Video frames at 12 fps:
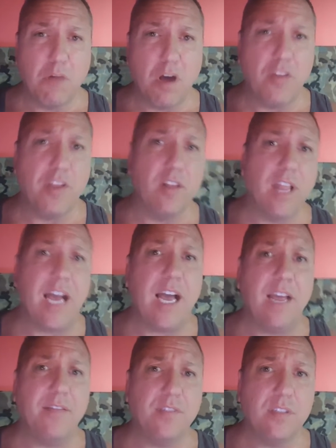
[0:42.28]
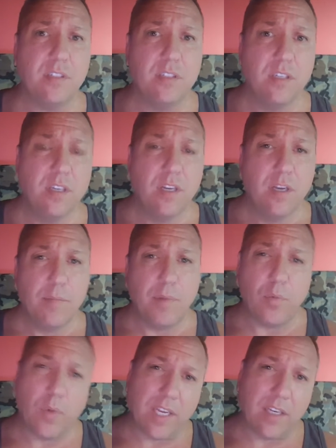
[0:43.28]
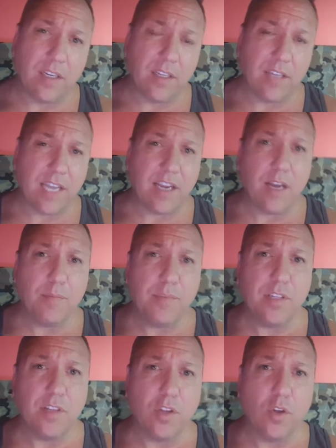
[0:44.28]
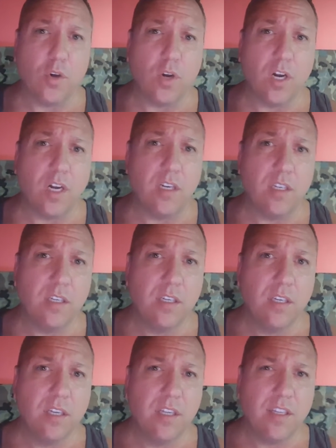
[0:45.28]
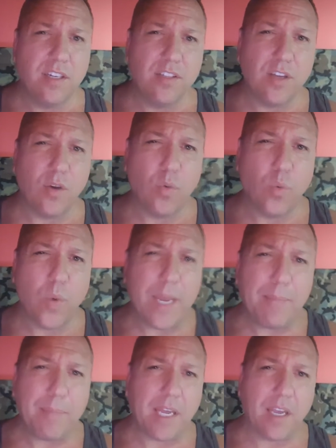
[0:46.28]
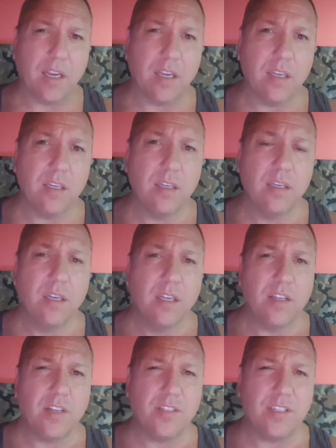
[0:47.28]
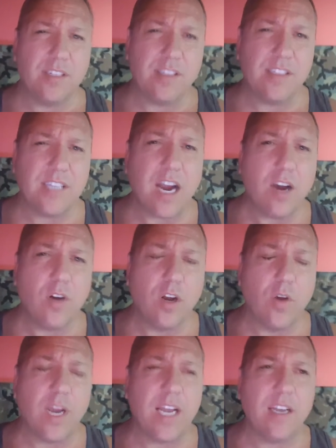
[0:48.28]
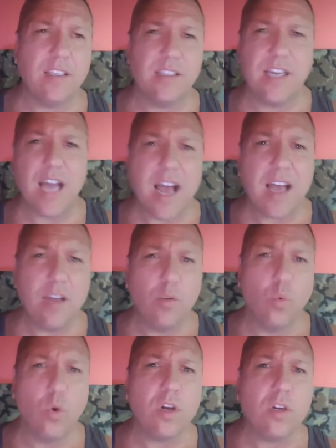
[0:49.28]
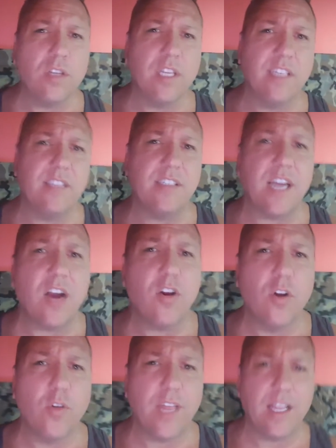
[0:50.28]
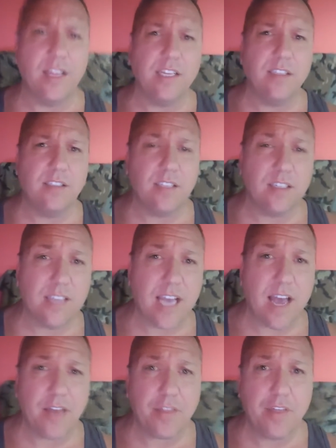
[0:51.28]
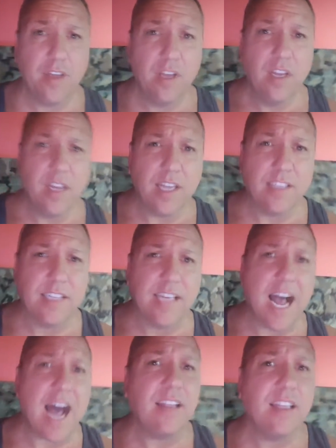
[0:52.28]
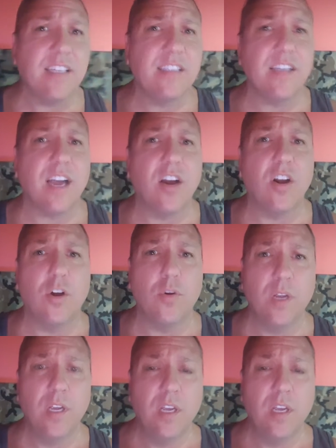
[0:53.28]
all their lives. But when they come to the Lord, there's a weeping, there's a sorrow, and it's not worldly sorrow that leads to death. It's godly sorrow